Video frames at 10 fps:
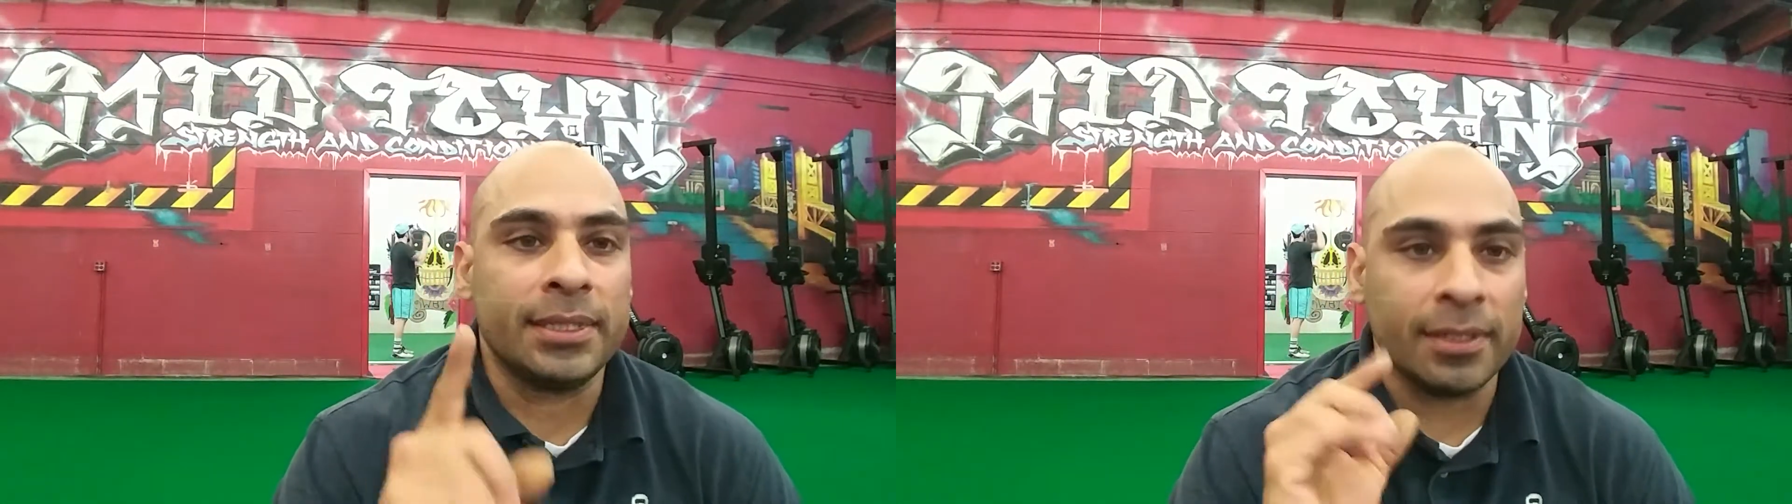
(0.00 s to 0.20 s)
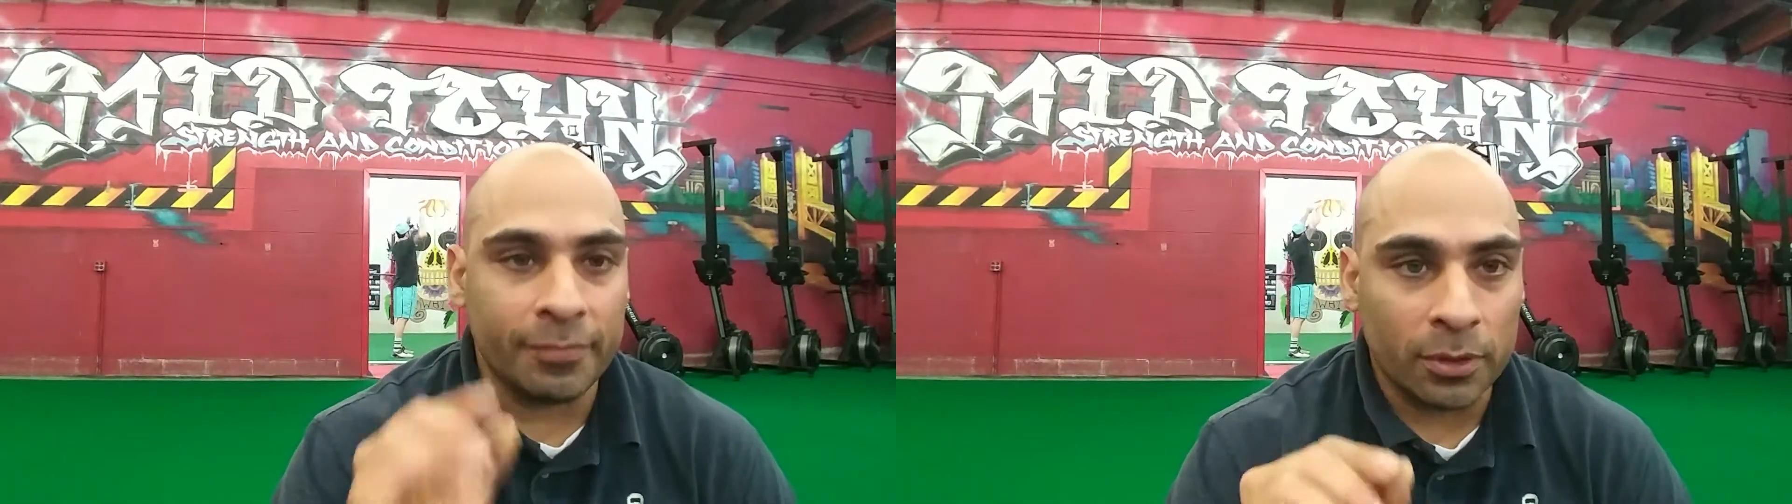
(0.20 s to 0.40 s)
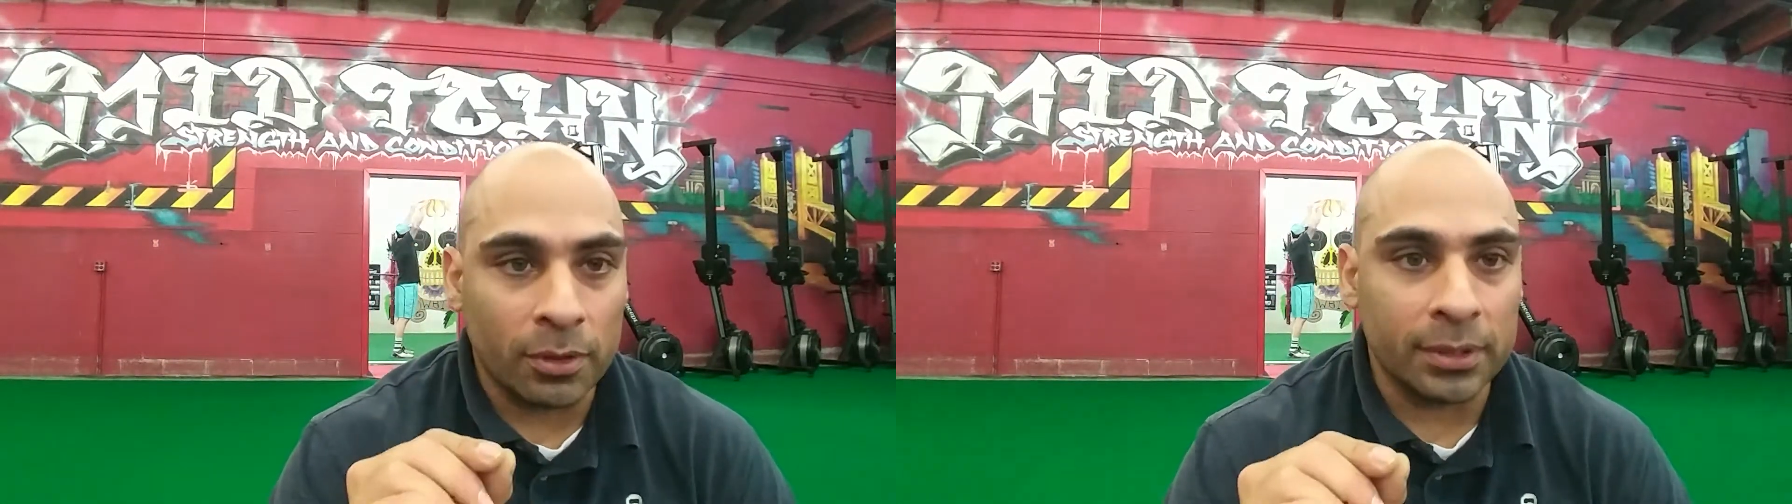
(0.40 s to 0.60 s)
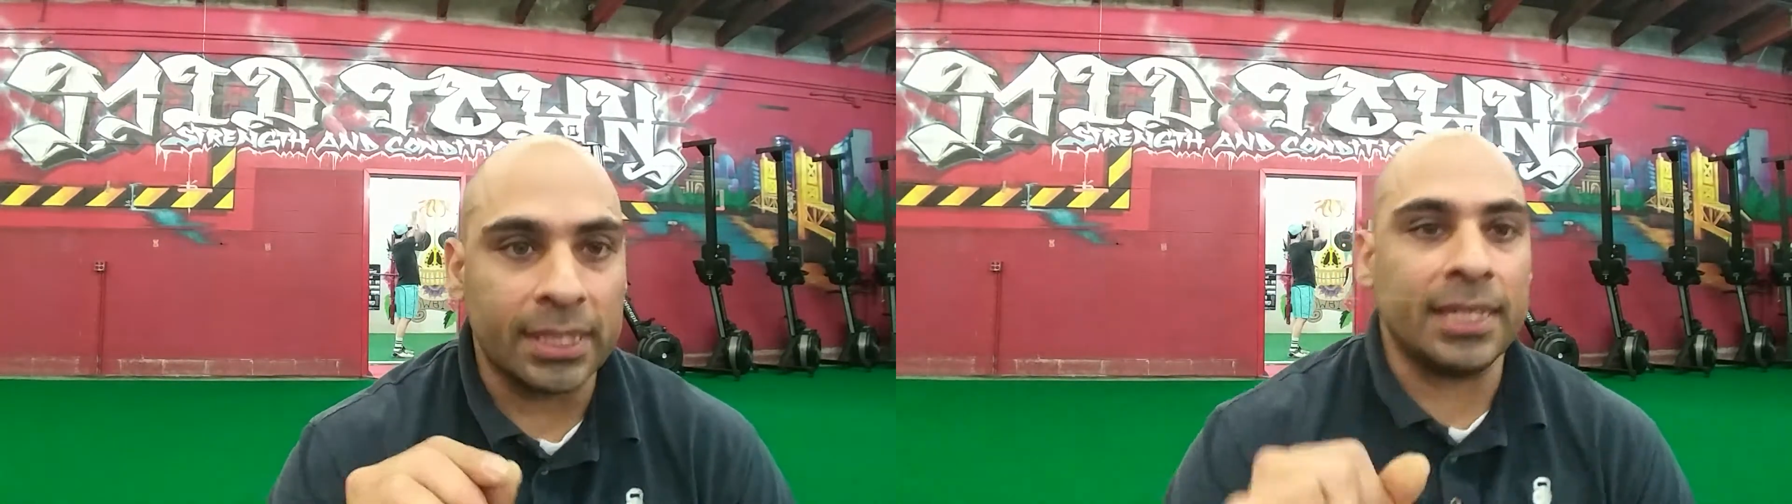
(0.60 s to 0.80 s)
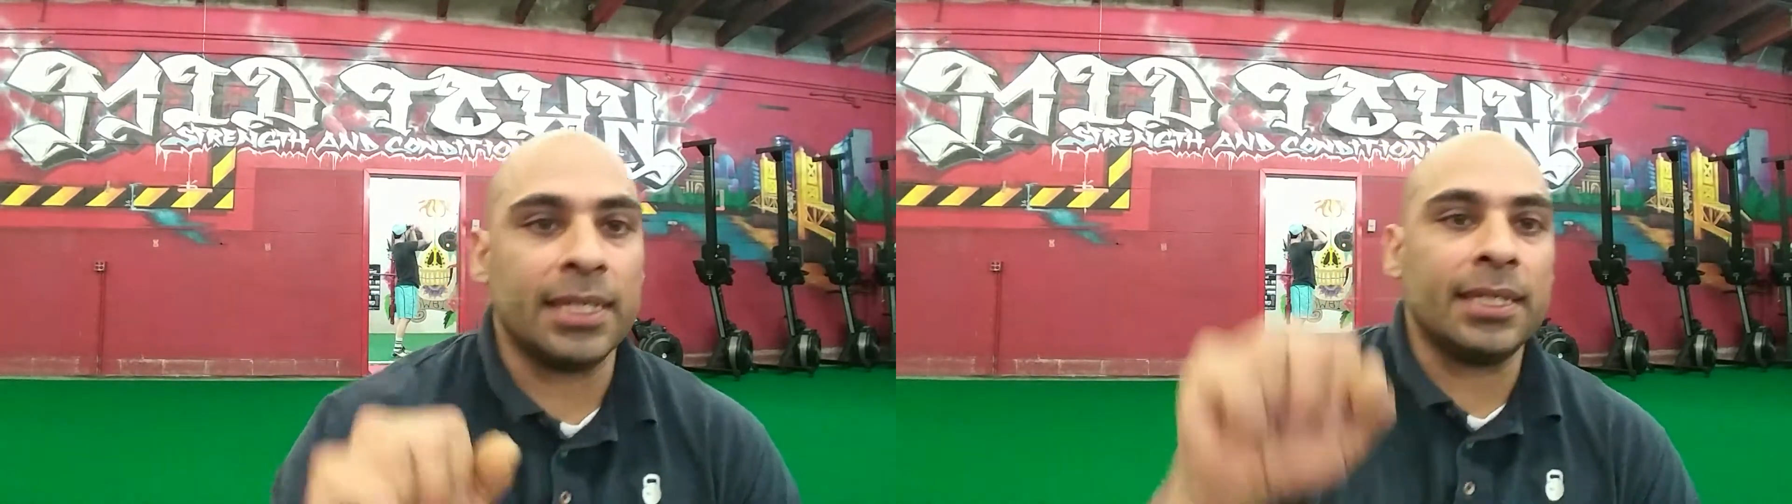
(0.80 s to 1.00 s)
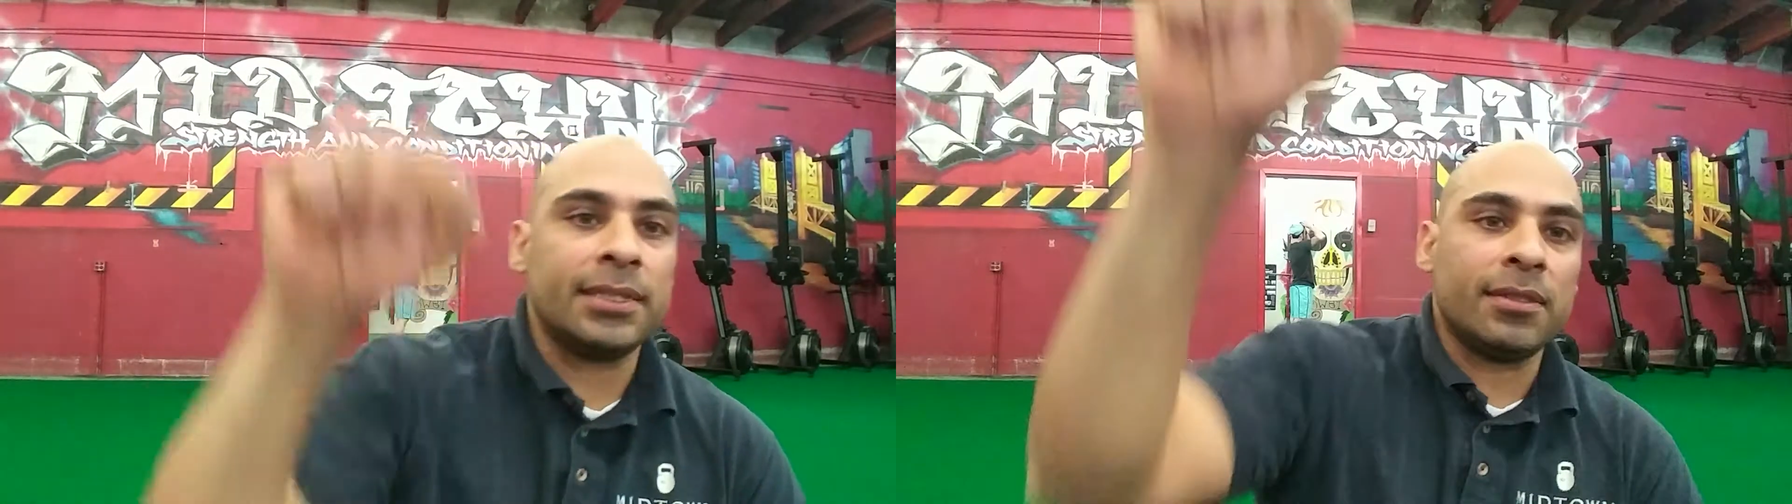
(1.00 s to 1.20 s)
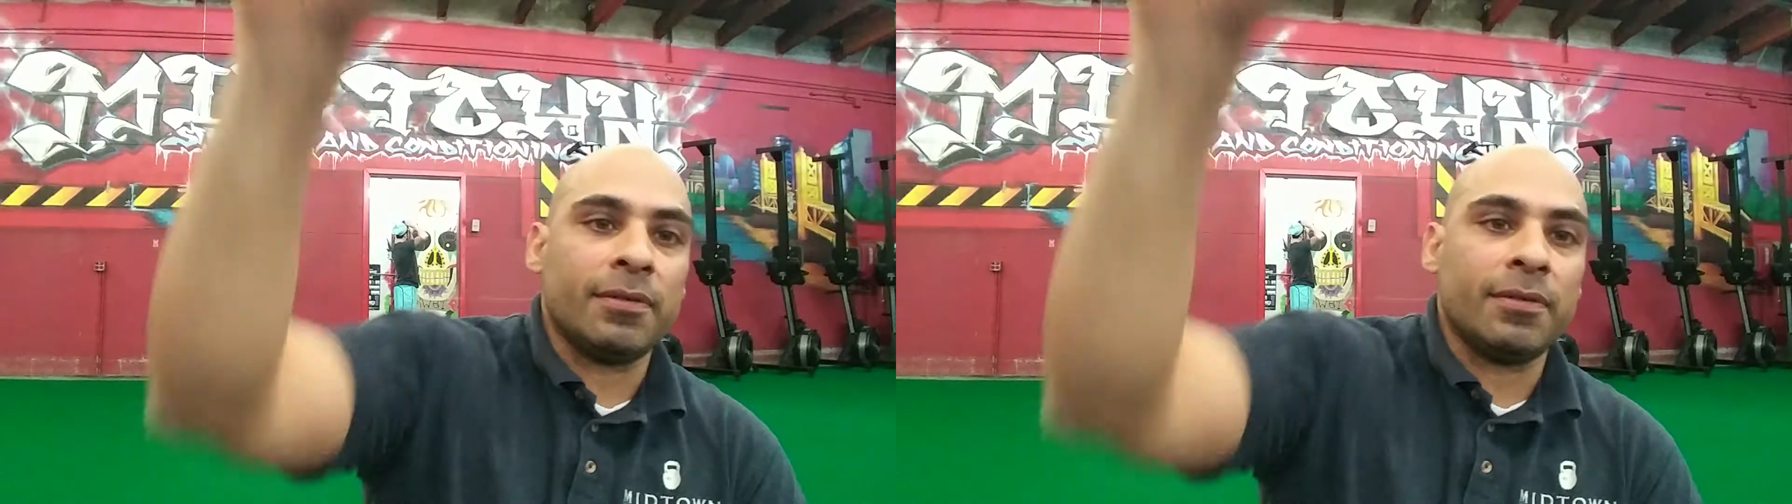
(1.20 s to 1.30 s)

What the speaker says: difficult is the